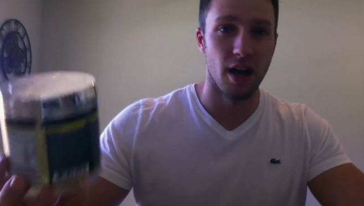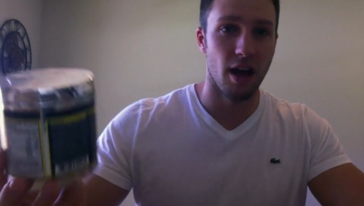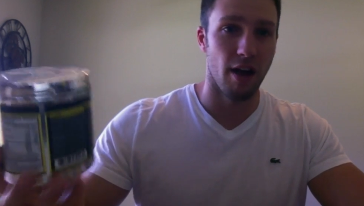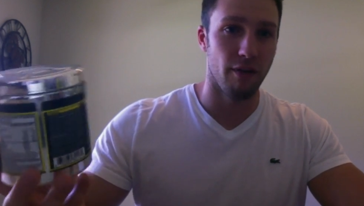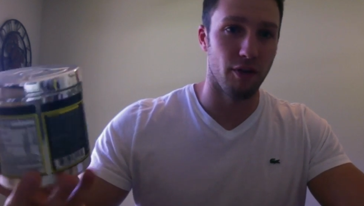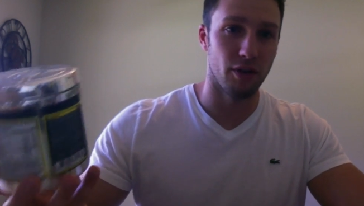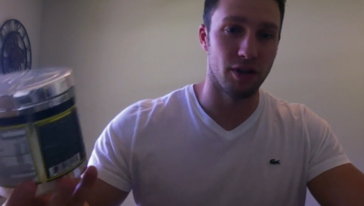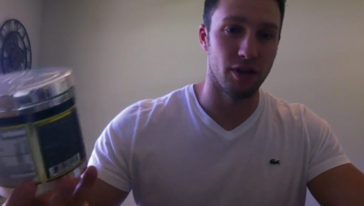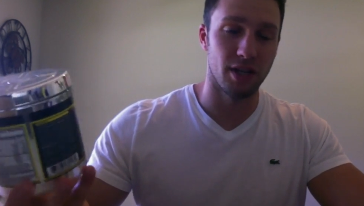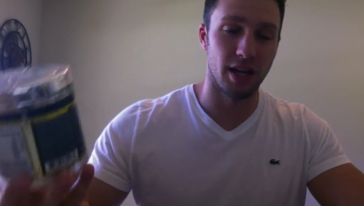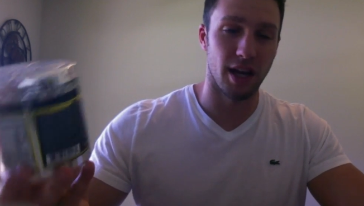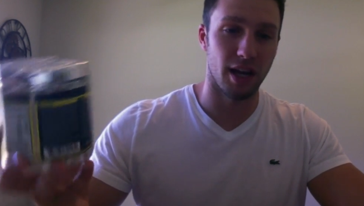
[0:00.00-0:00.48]

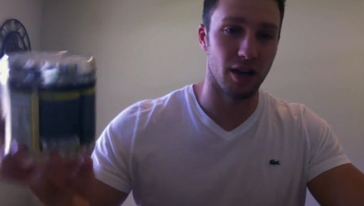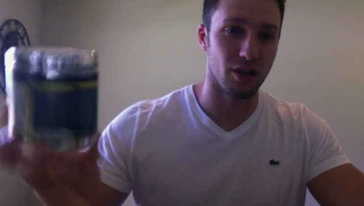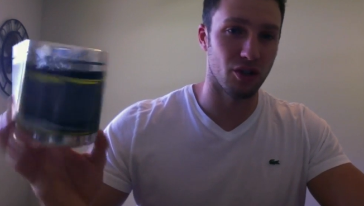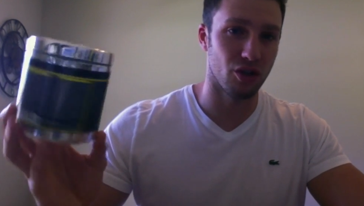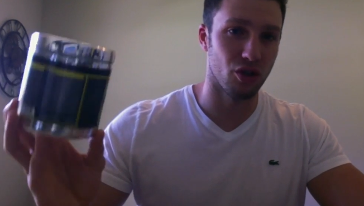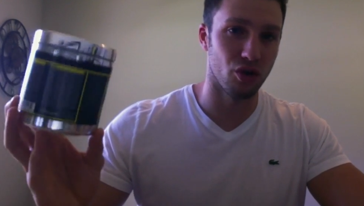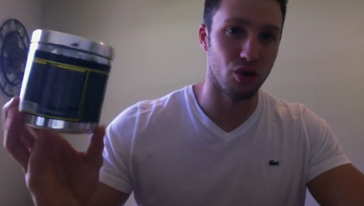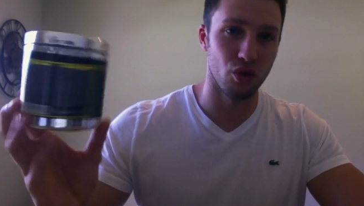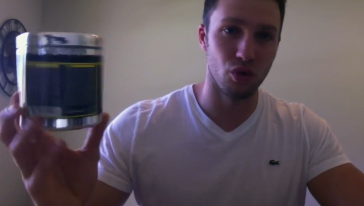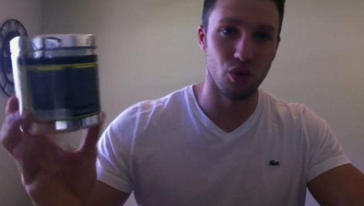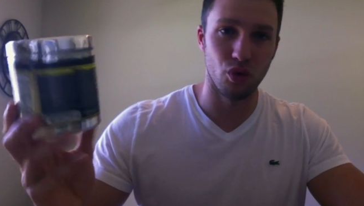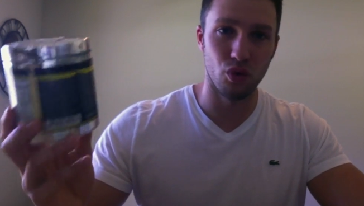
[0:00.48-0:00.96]
If you take
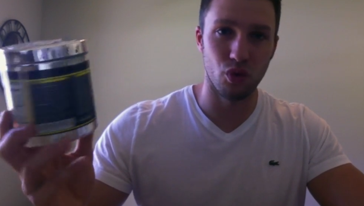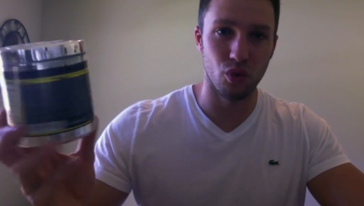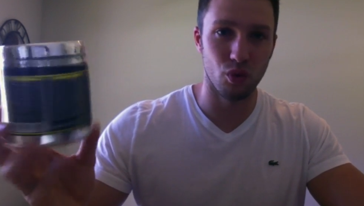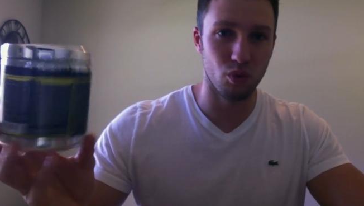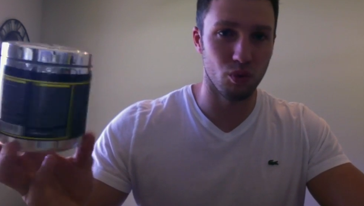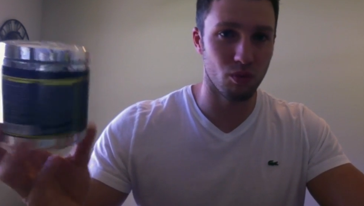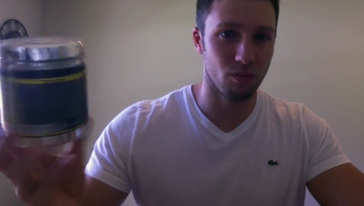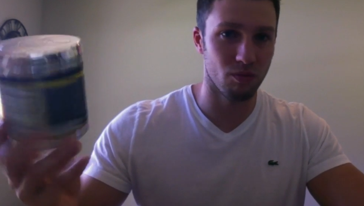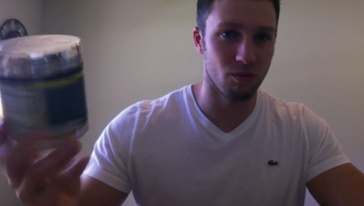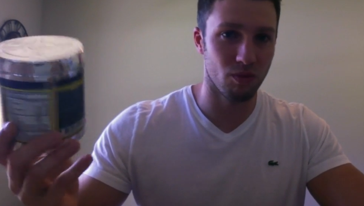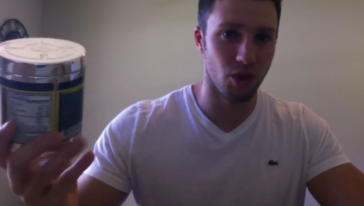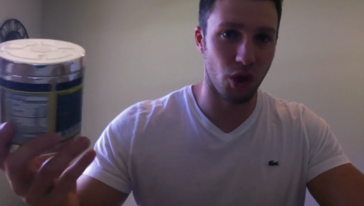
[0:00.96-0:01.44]

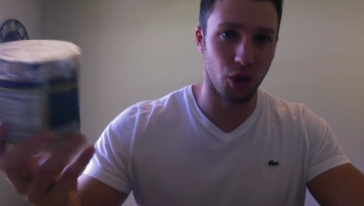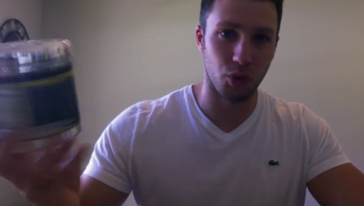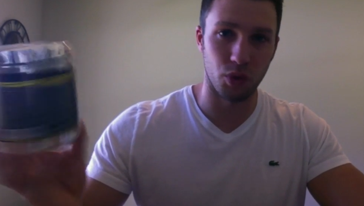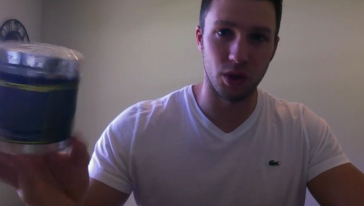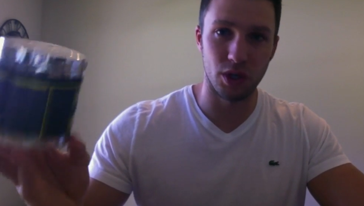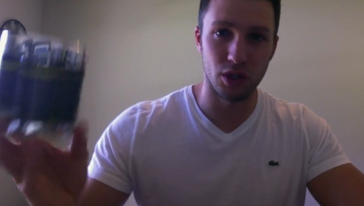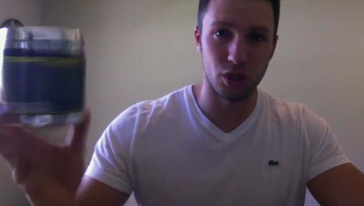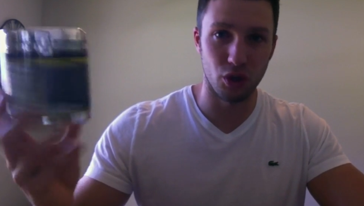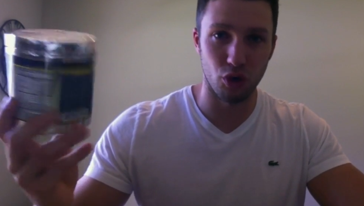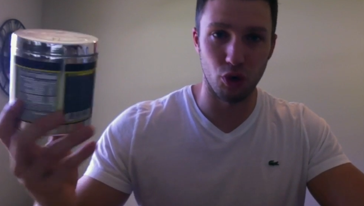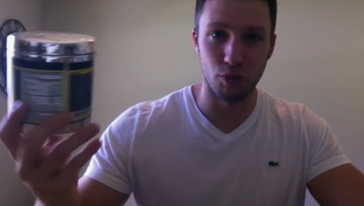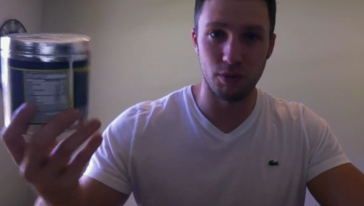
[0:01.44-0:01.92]

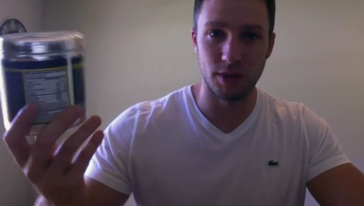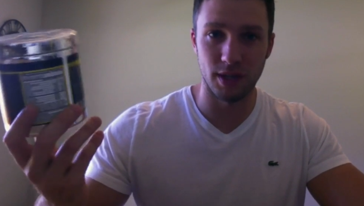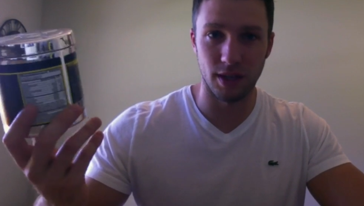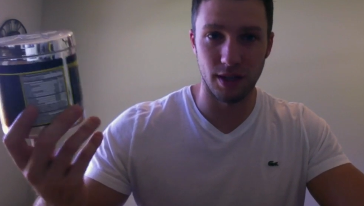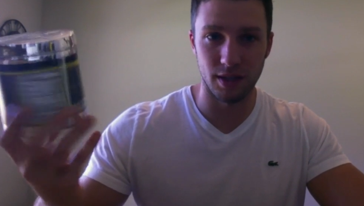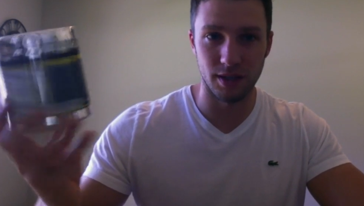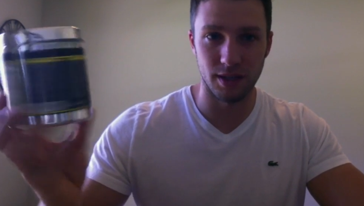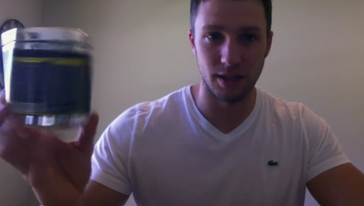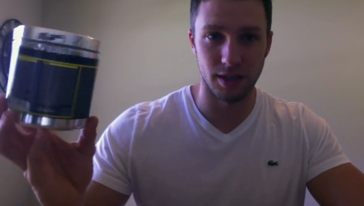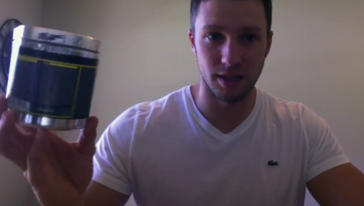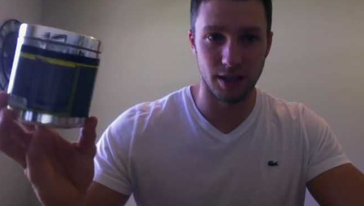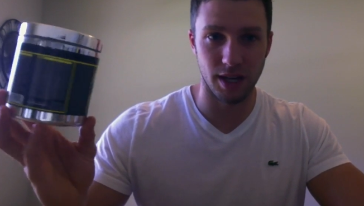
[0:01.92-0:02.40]
2-3 scoops of
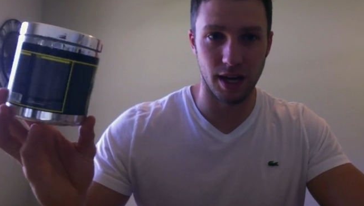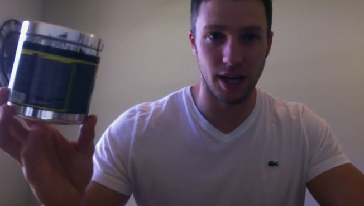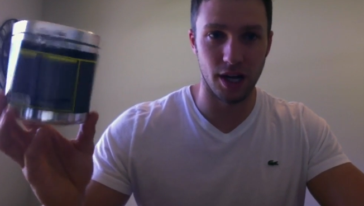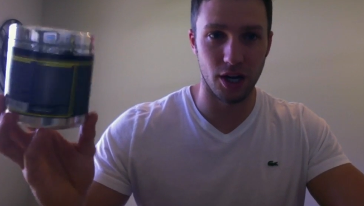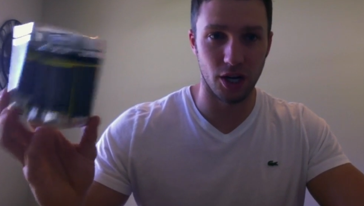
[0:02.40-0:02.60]
this a day,